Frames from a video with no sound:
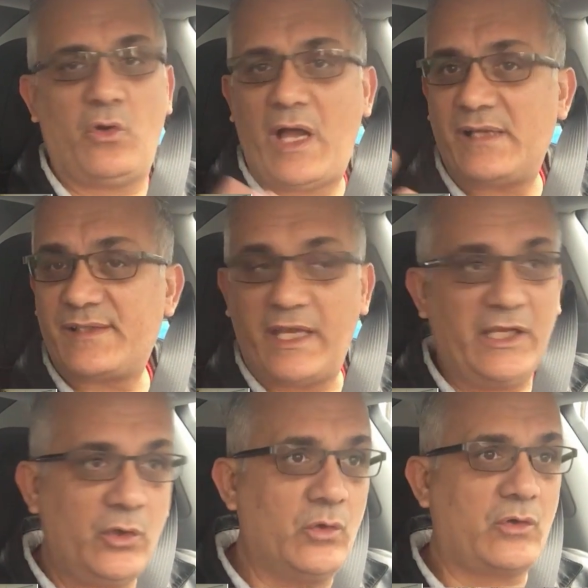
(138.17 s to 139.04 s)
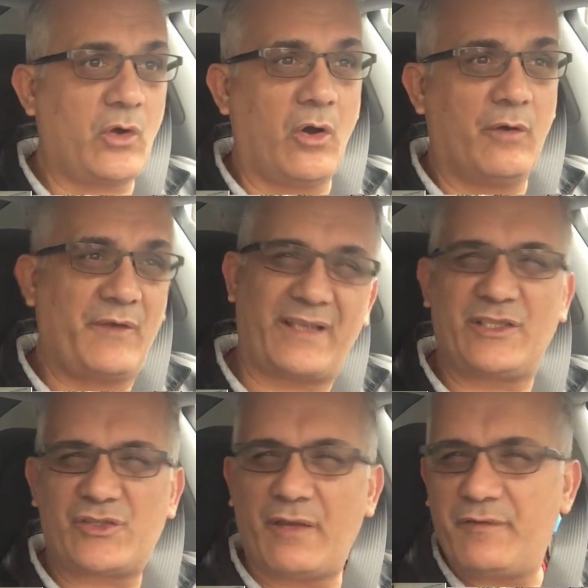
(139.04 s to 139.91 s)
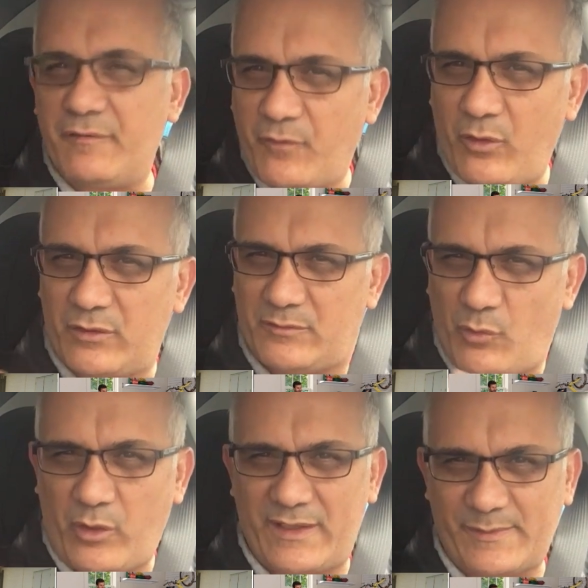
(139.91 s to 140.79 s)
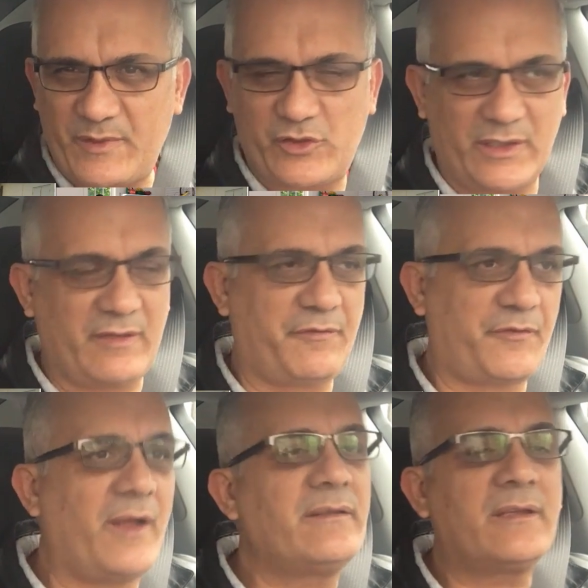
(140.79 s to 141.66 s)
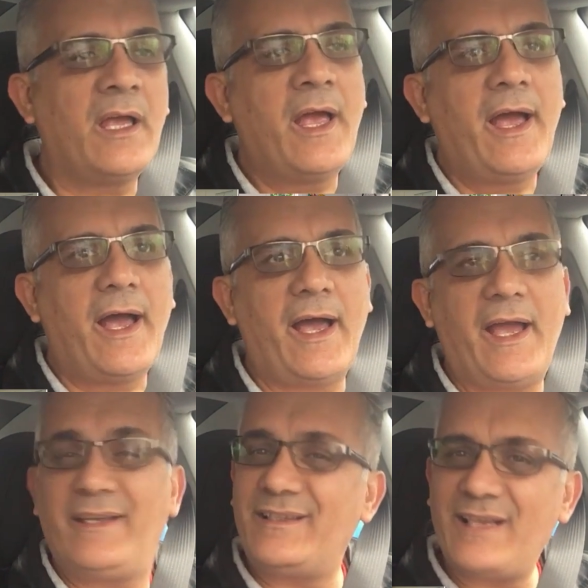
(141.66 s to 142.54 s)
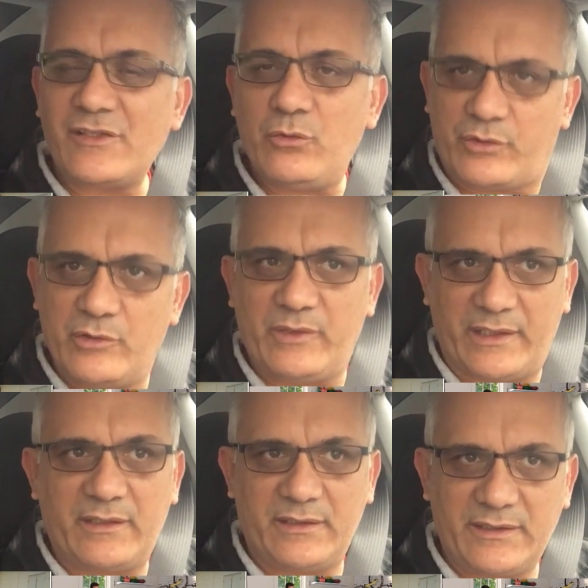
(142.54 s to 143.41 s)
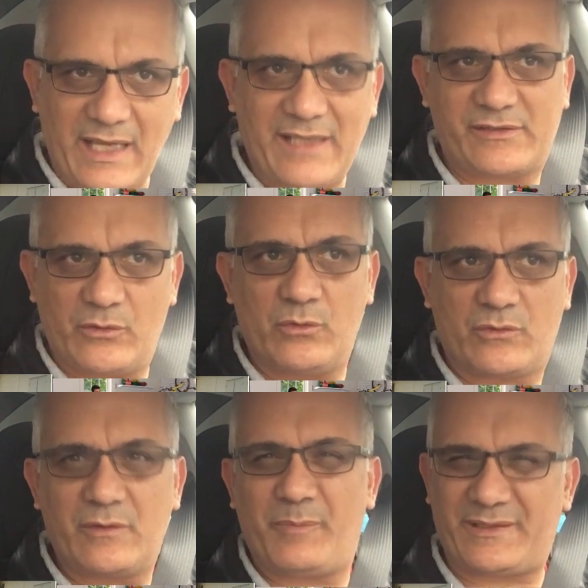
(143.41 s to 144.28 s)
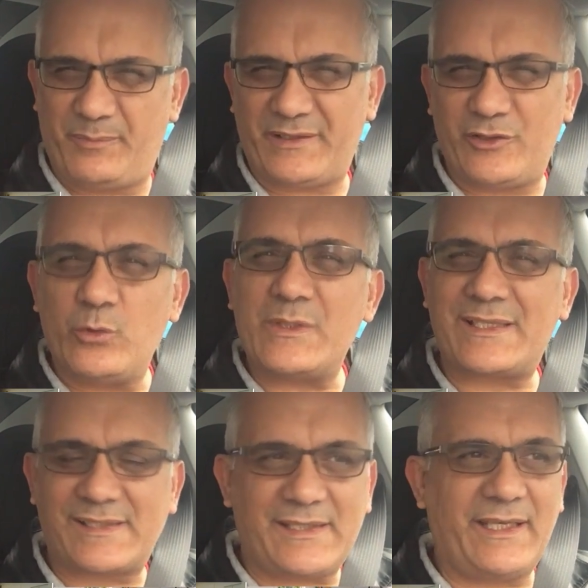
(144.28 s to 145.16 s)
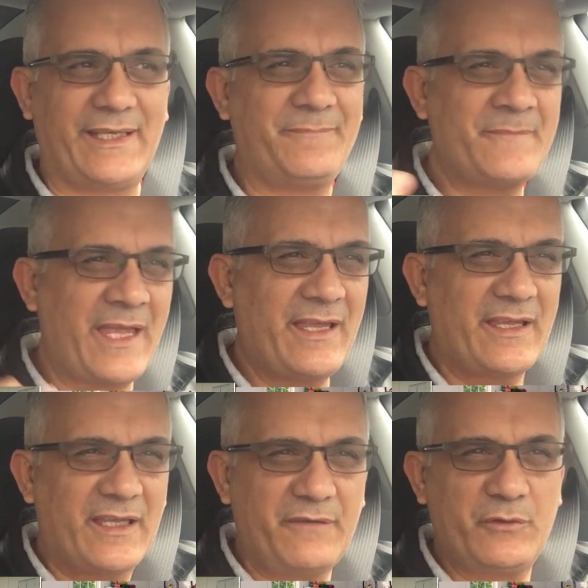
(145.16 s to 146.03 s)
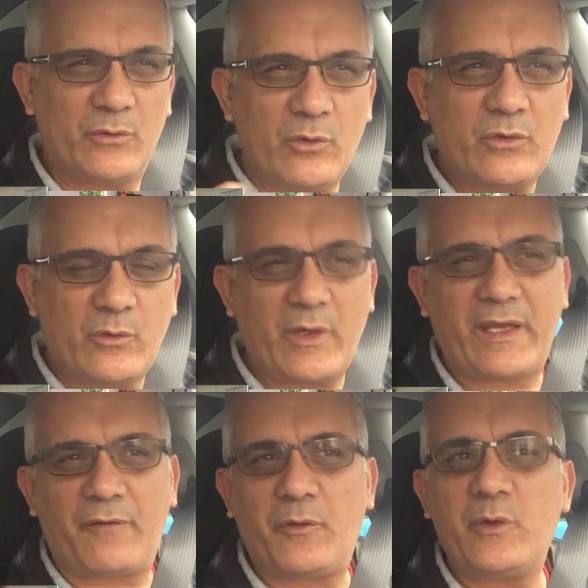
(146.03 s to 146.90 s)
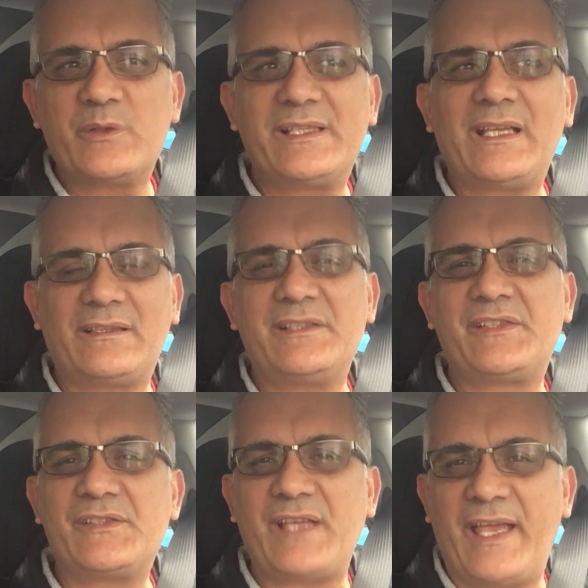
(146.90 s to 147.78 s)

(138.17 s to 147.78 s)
has a look of like the Chevy Volt, more or less, especially the front. And it does look unique. It does look, but you'll see, if you look carefully, you see that this is